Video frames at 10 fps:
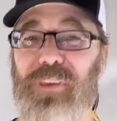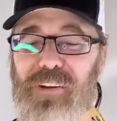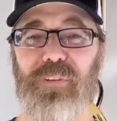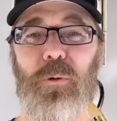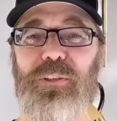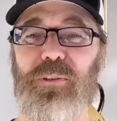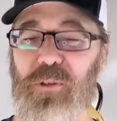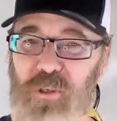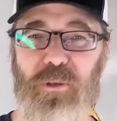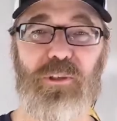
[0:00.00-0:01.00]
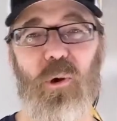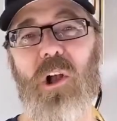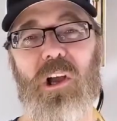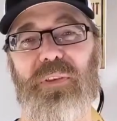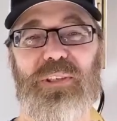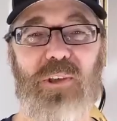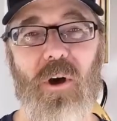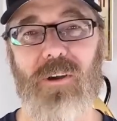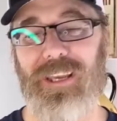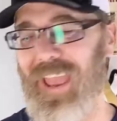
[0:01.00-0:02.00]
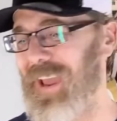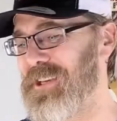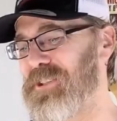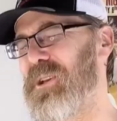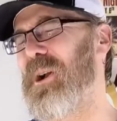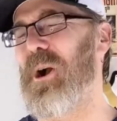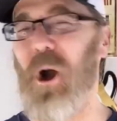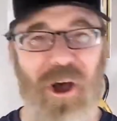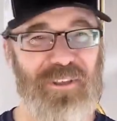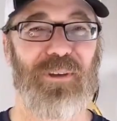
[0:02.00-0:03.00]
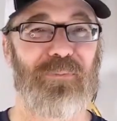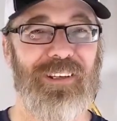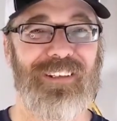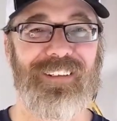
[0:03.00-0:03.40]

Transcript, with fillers: The influences are so strong on this song, and it's awesome.